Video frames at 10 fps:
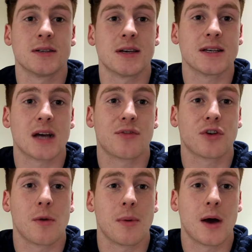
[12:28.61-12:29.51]
See, as
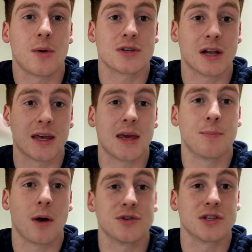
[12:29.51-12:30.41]
after a couple of hours, I'll
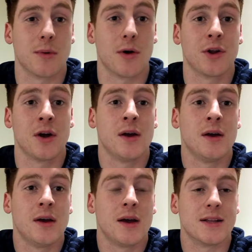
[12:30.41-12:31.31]
keep bouncing them out
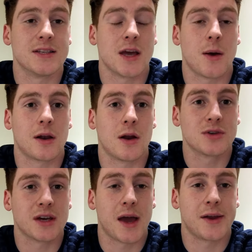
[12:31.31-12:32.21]
and see how
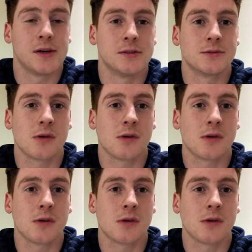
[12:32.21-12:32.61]
close I get.